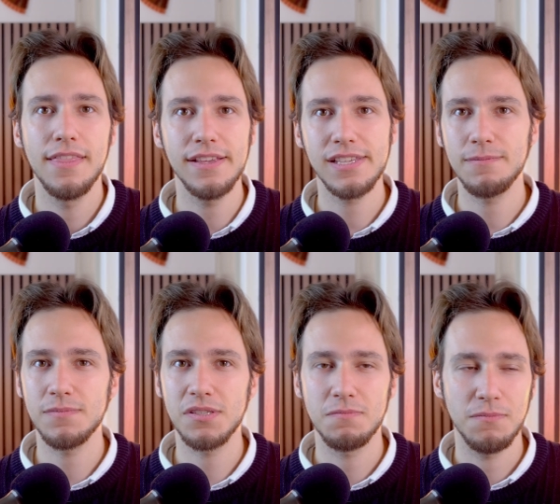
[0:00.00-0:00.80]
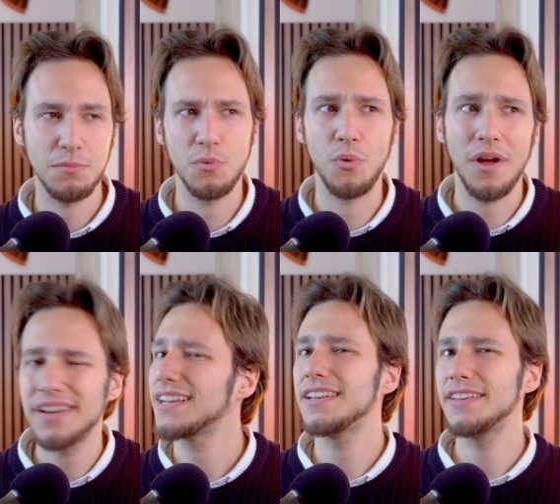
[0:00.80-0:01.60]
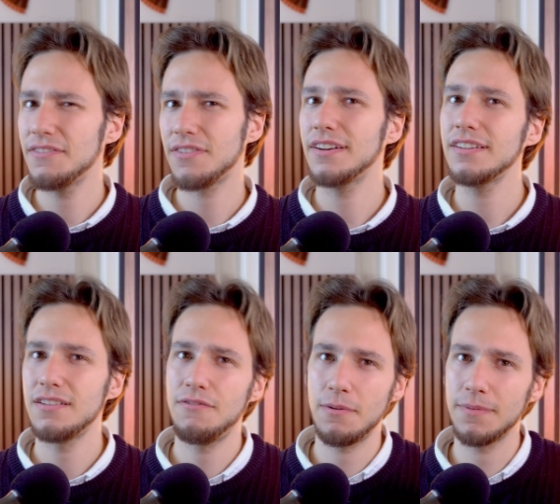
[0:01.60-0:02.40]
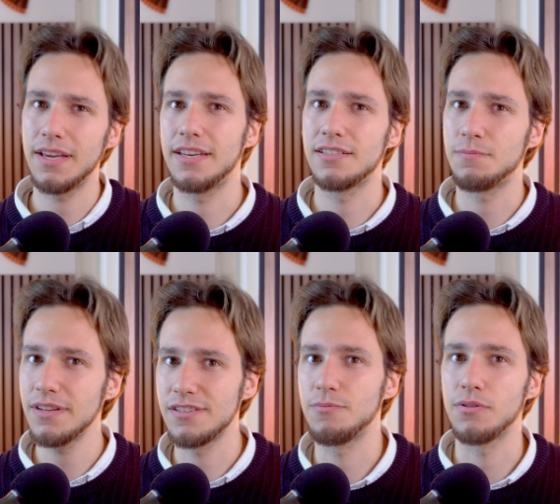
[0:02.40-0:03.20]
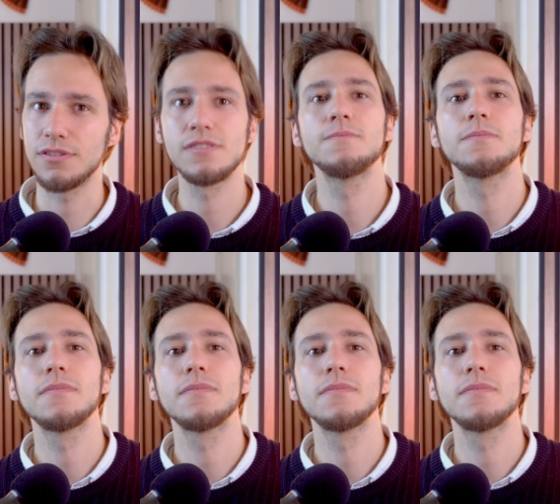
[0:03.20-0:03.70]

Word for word: This seems radically different from KDE's principles.